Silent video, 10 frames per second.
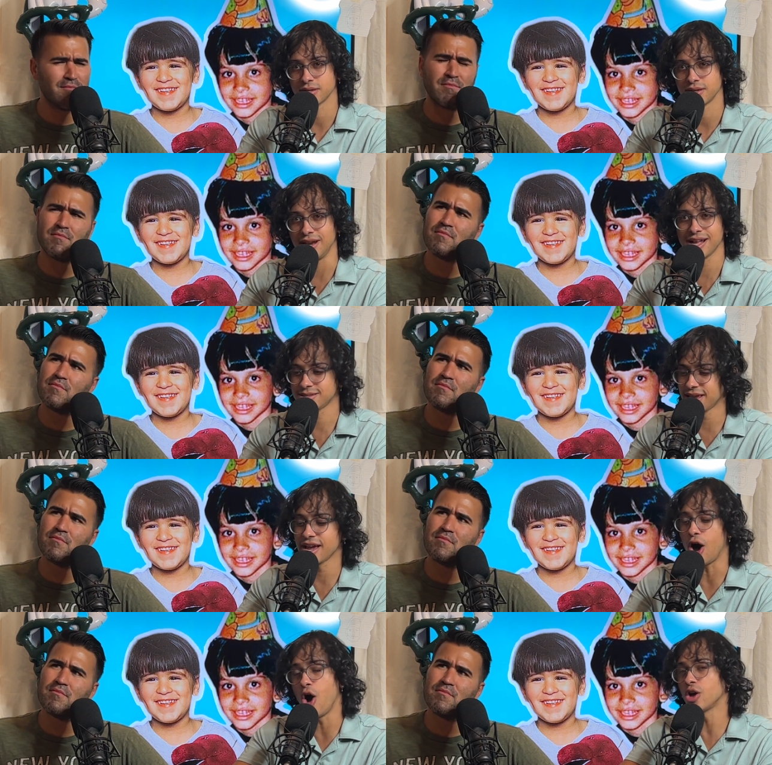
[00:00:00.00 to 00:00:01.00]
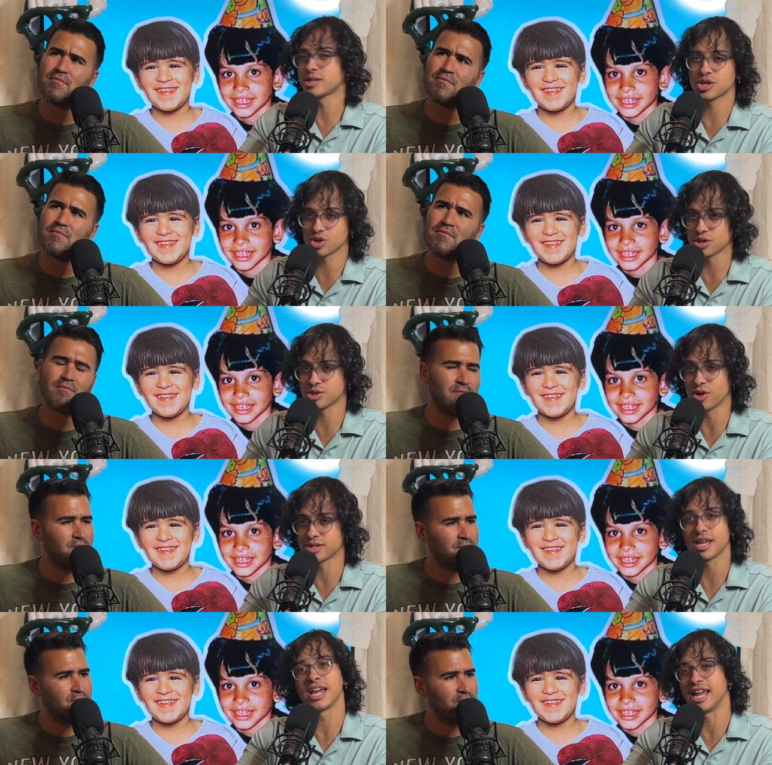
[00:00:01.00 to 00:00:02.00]
Speaker 1: not saying all sexual
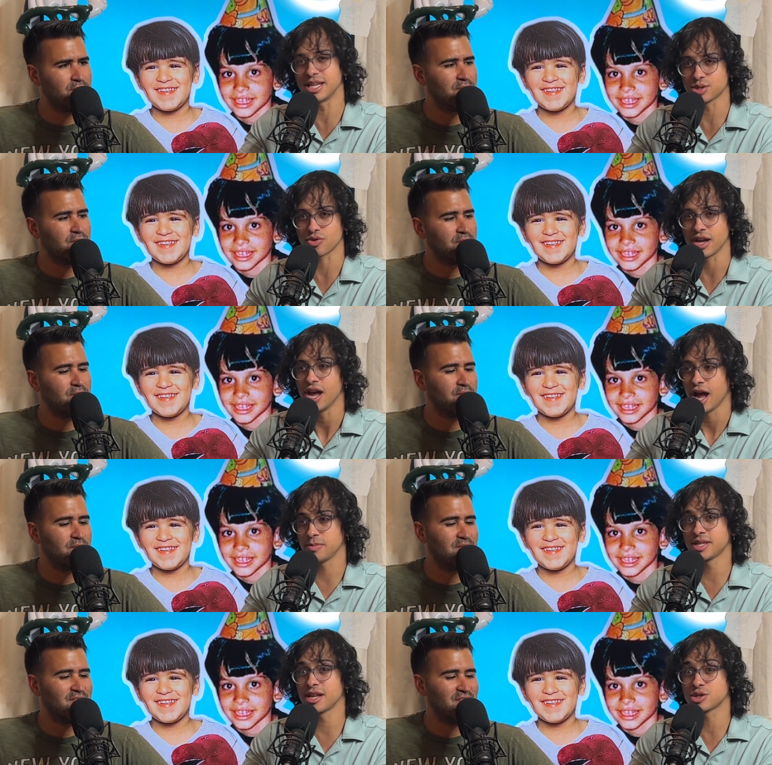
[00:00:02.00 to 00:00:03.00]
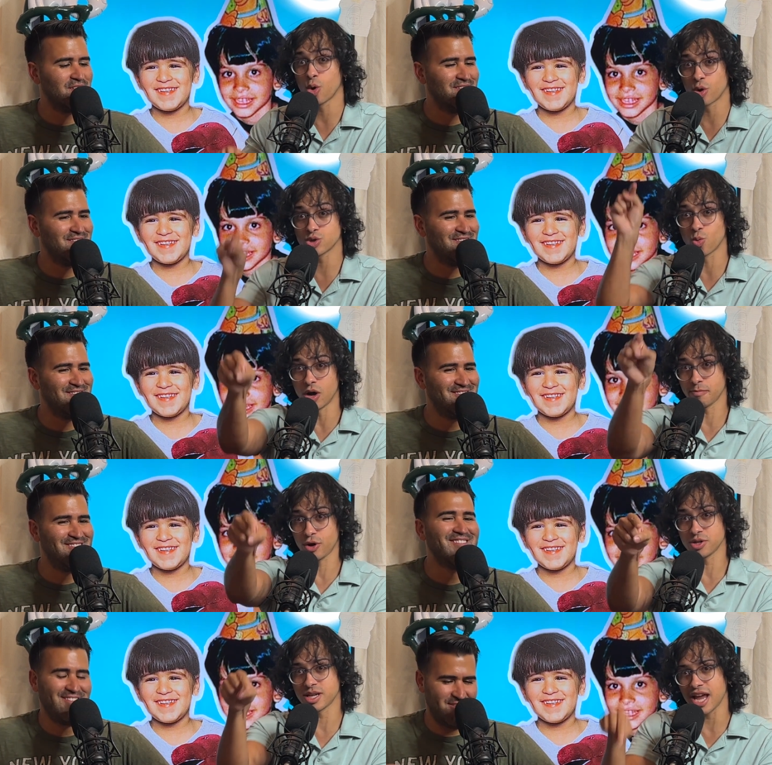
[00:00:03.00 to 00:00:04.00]
assaults in history, I'm saying towards one
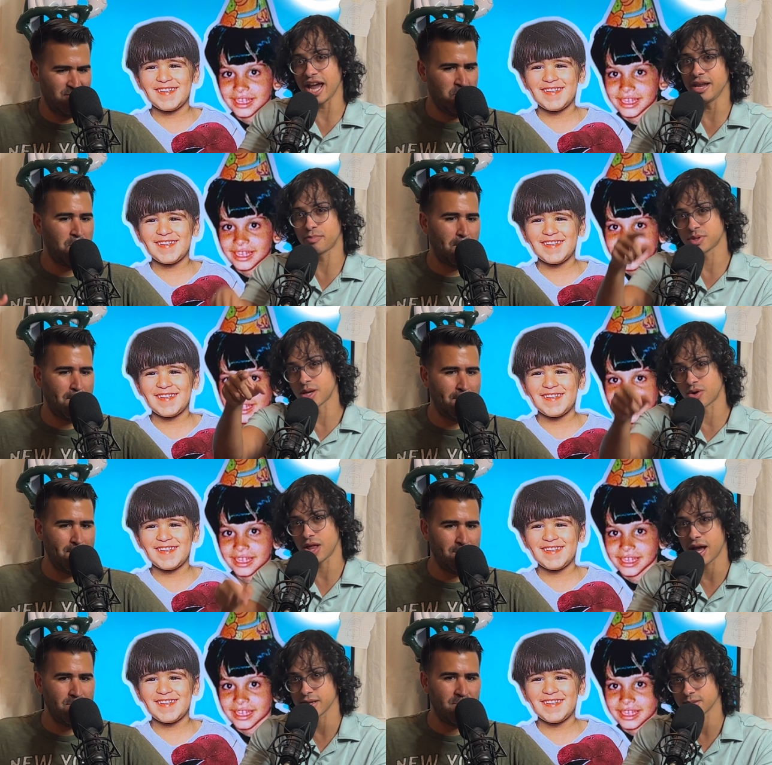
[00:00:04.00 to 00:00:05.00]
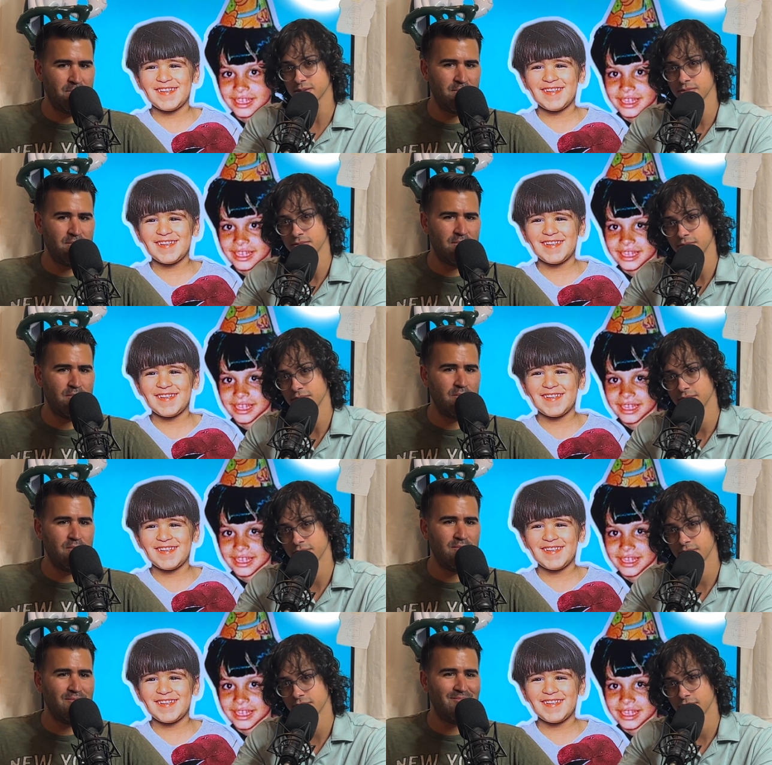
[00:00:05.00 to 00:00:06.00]
person, 80% are lies.
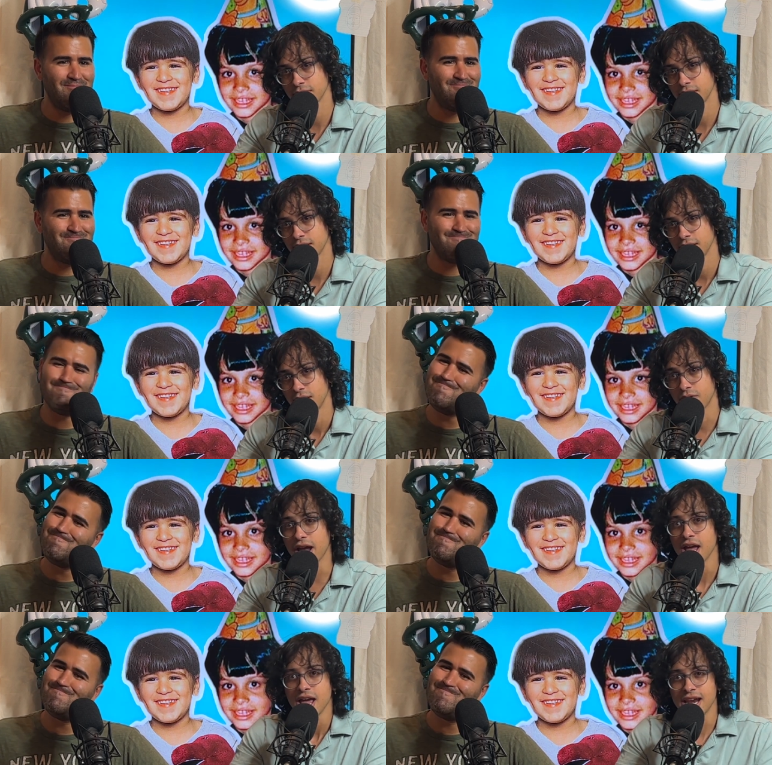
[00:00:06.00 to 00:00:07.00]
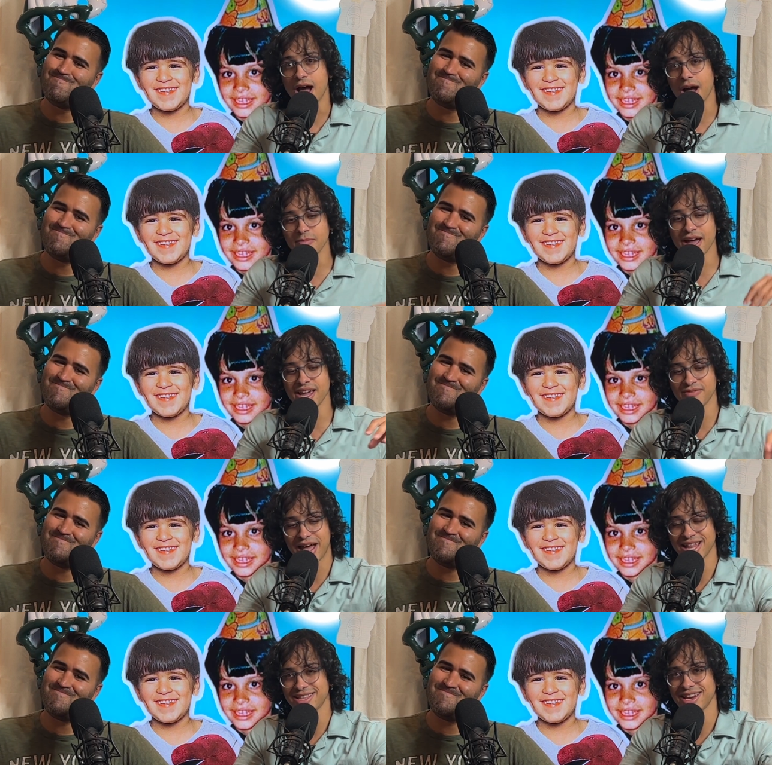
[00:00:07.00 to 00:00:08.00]
Right? now, I'm not
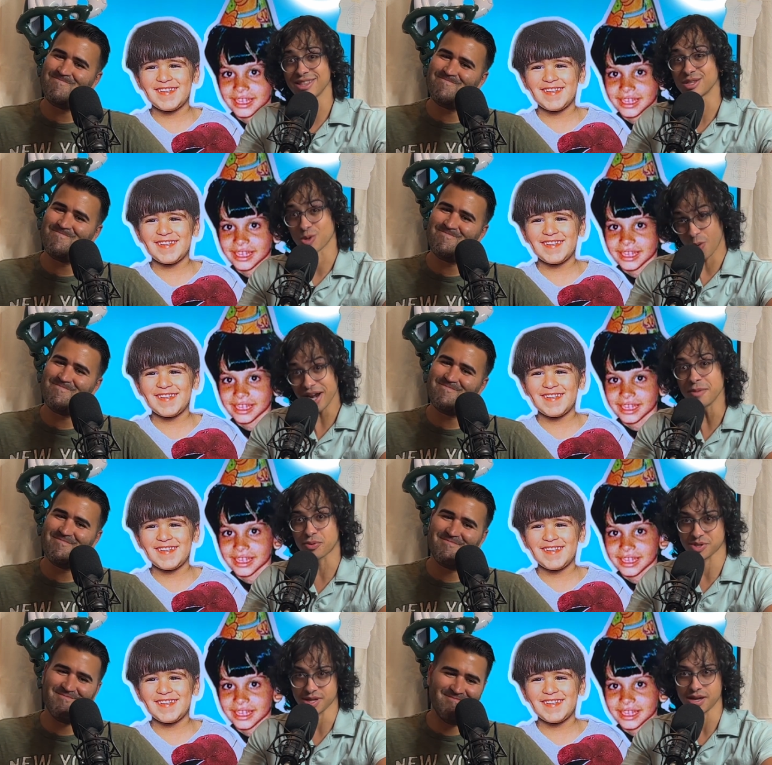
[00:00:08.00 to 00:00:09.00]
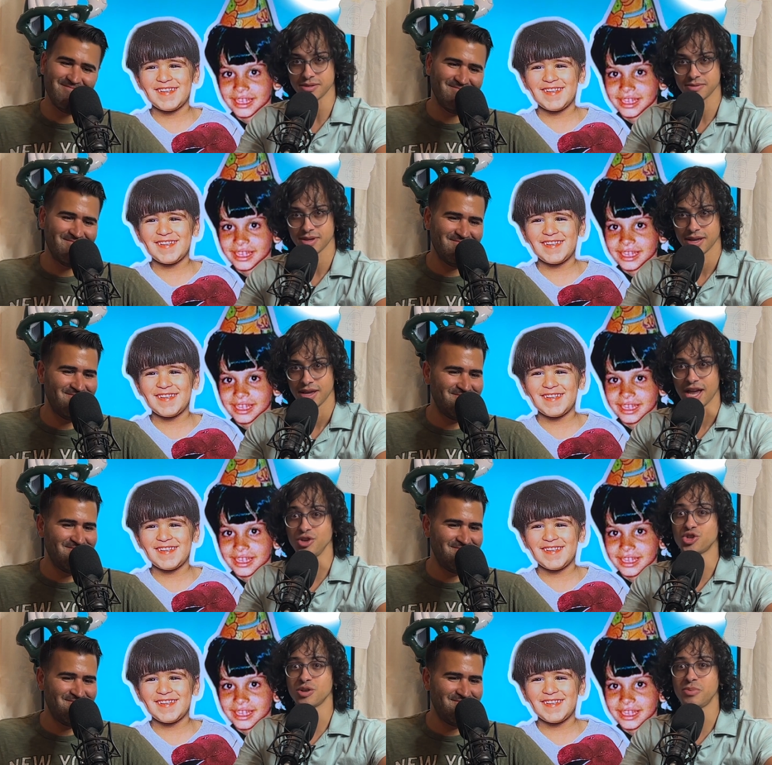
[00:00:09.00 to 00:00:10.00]
invalidating the 20%, and
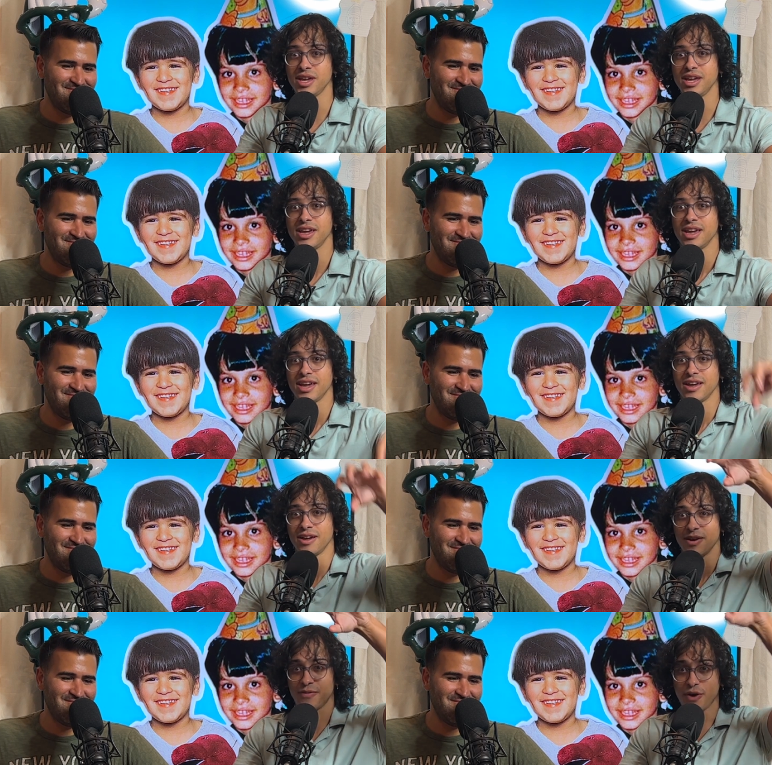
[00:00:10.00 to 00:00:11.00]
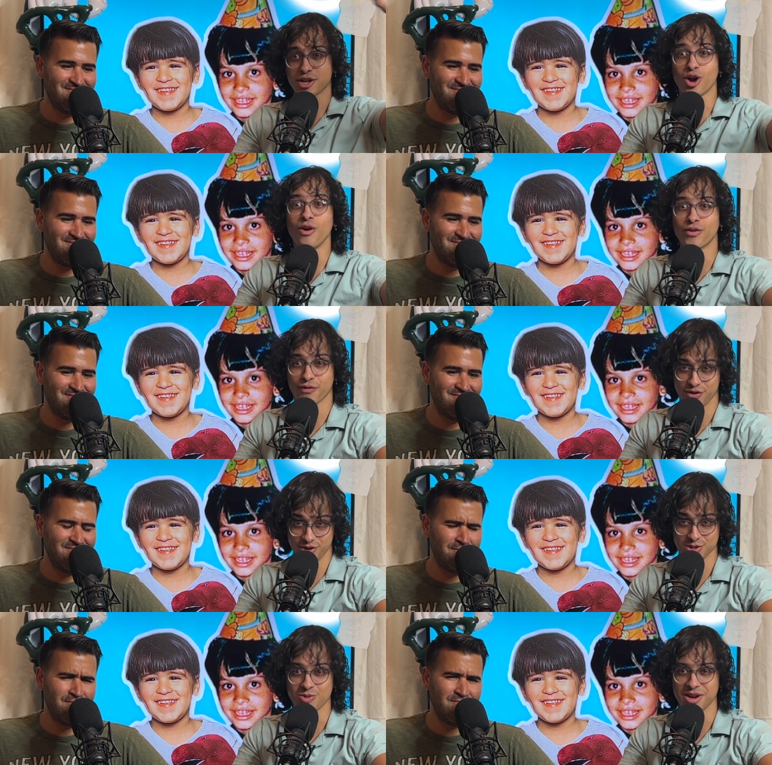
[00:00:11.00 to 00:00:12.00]
you should be fucked over for
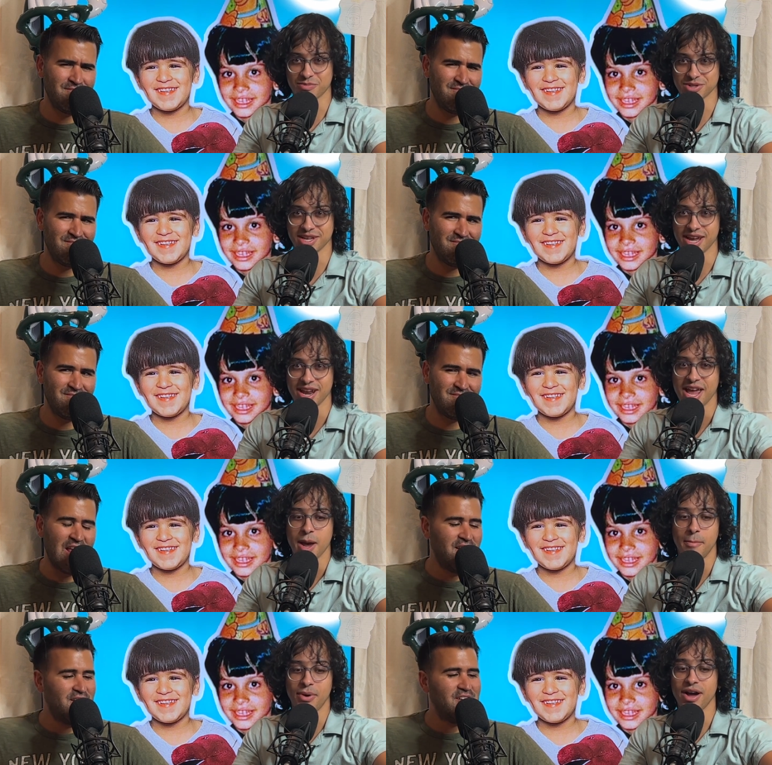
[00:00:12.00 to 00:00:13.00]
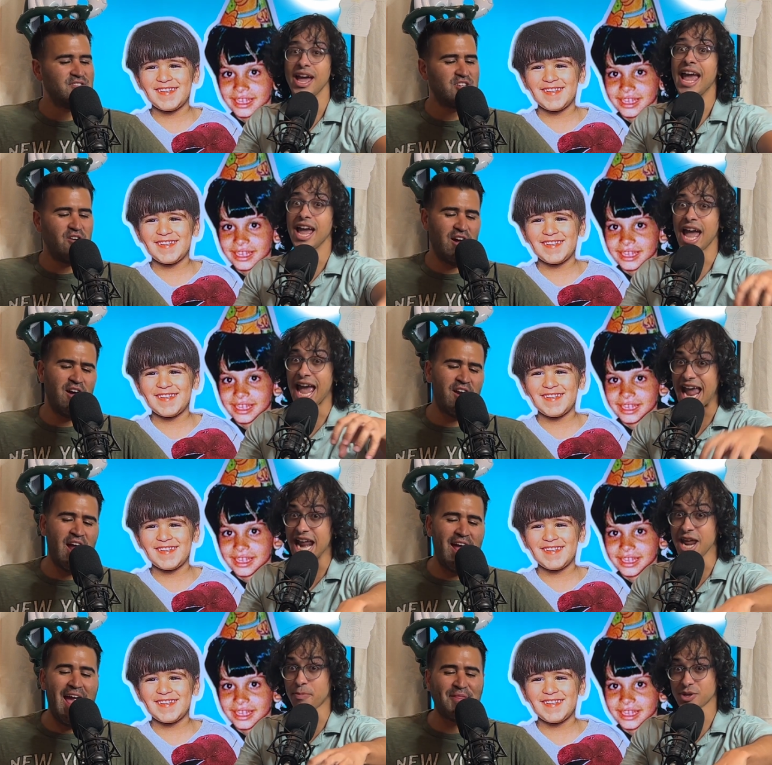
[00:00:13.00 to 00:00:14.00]
those 20%. But so
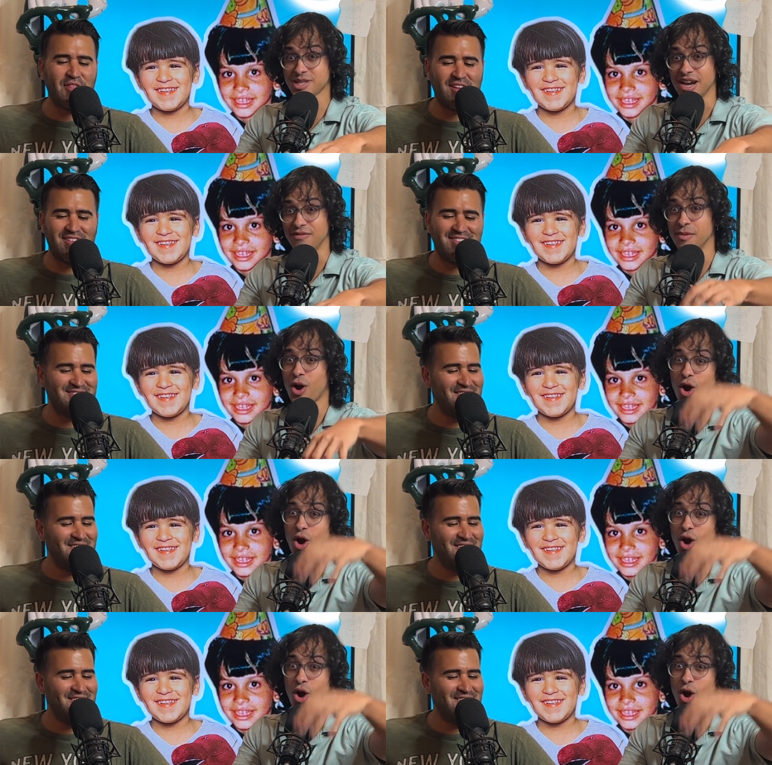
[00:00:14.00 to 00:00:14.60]
eighty right, percent of them are